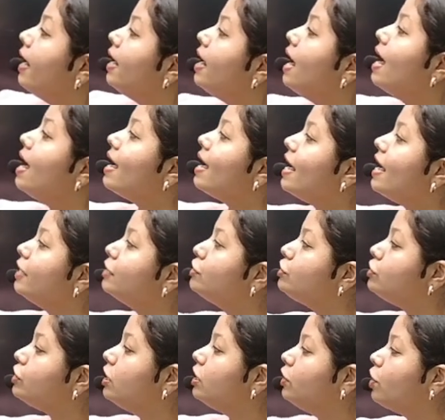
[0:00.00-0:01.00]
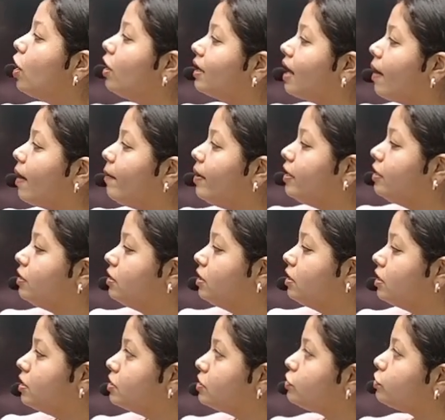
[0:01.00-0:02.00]
is she not coming?
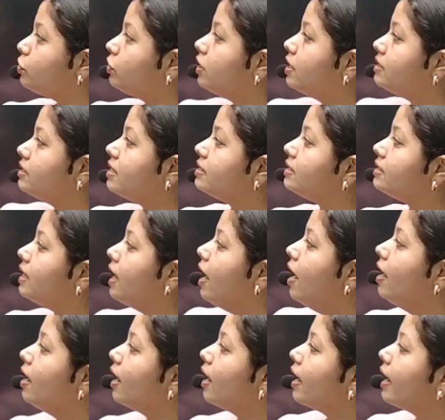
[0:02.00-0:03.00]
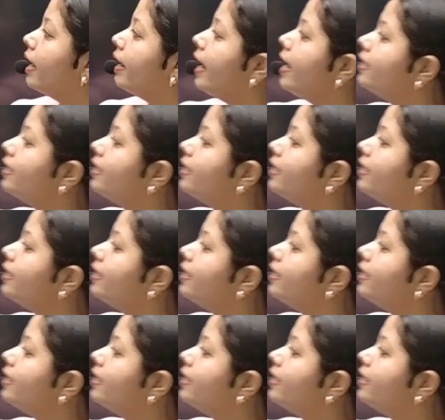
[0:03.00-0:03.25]
So this is the correct